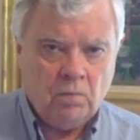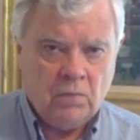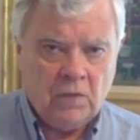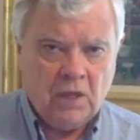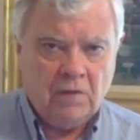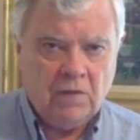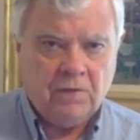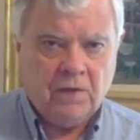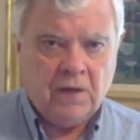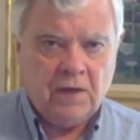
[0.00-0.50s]

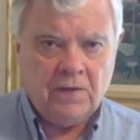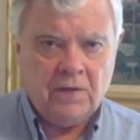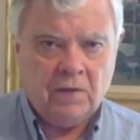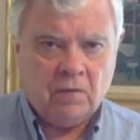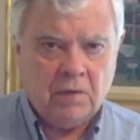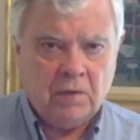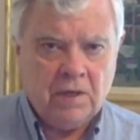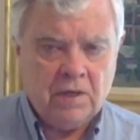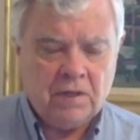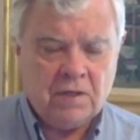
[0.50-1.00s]
He found the
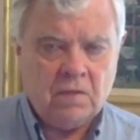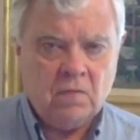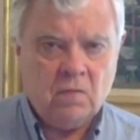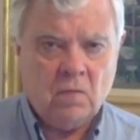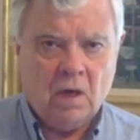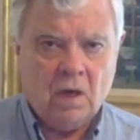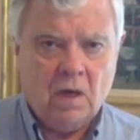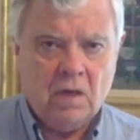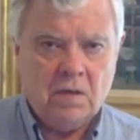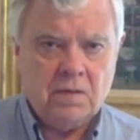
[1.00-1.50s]
reason
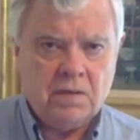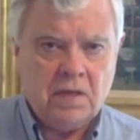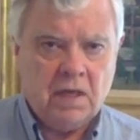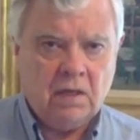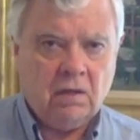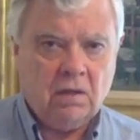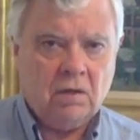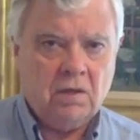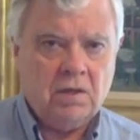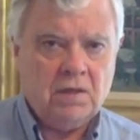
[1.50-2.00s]
was they
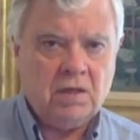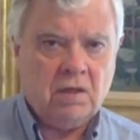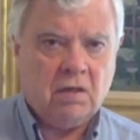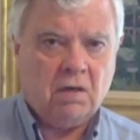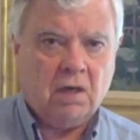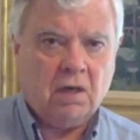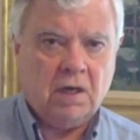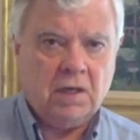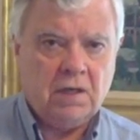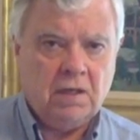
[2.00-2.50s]
learned to
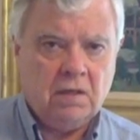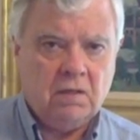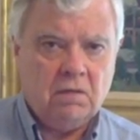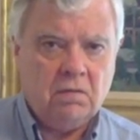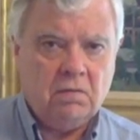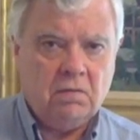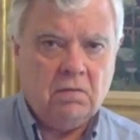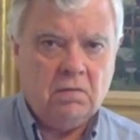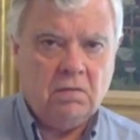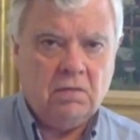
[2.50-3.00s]

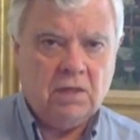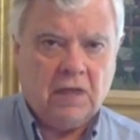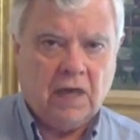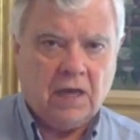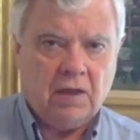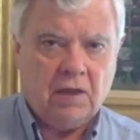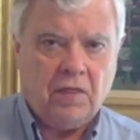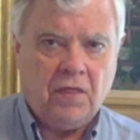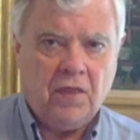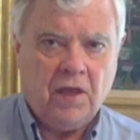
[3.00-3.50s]
argue,
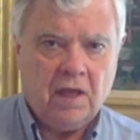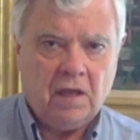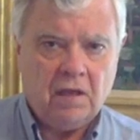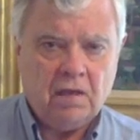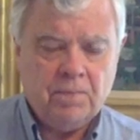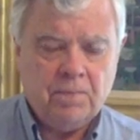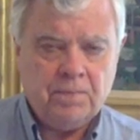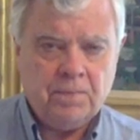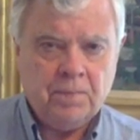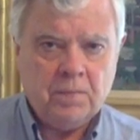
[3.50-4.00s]
not
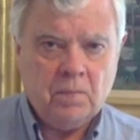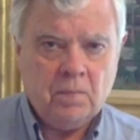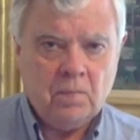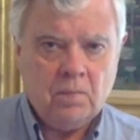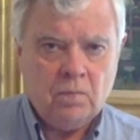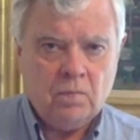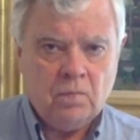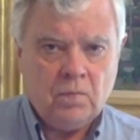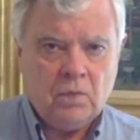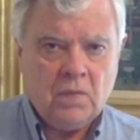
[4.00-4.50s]
think.
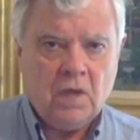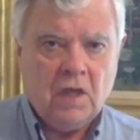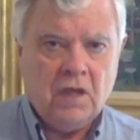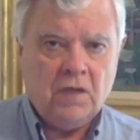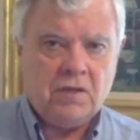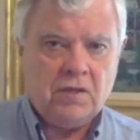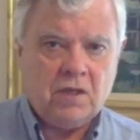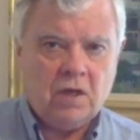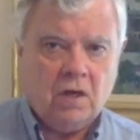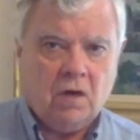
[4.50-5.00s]

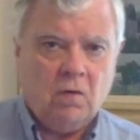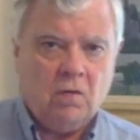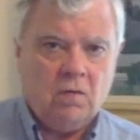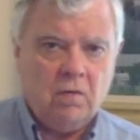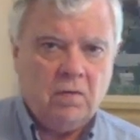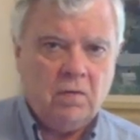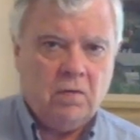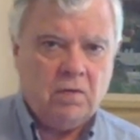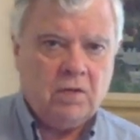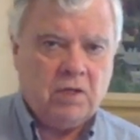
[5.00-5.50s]
And so
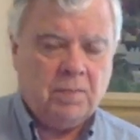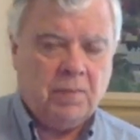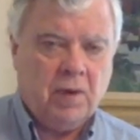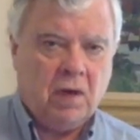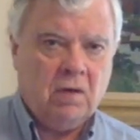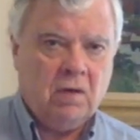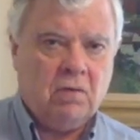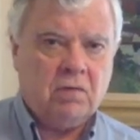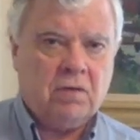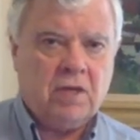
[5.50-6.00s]
de
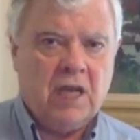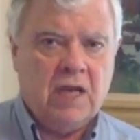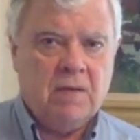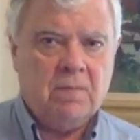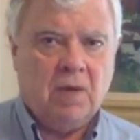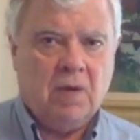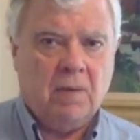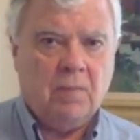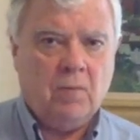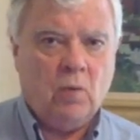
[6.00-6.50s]
Bono
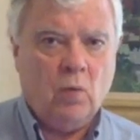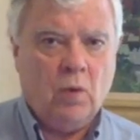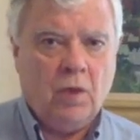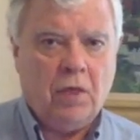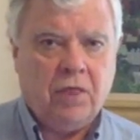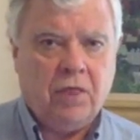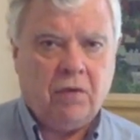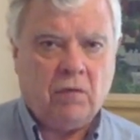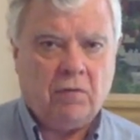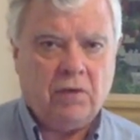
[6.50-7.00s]
came up
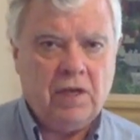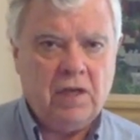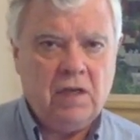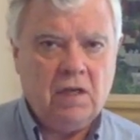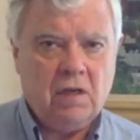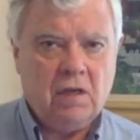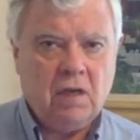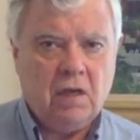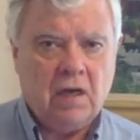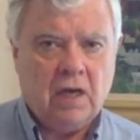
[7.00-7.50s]
with
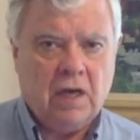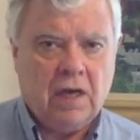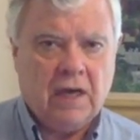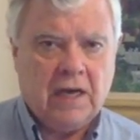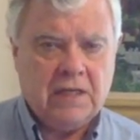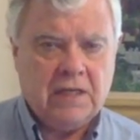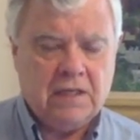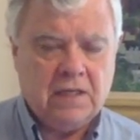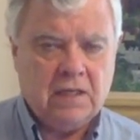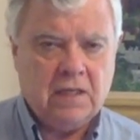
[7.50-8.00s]
three
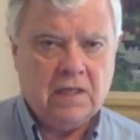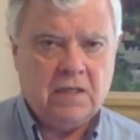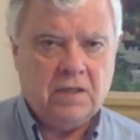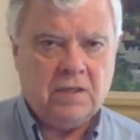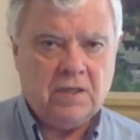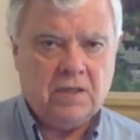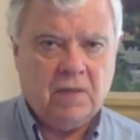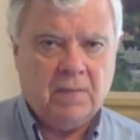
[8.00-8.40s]
ideas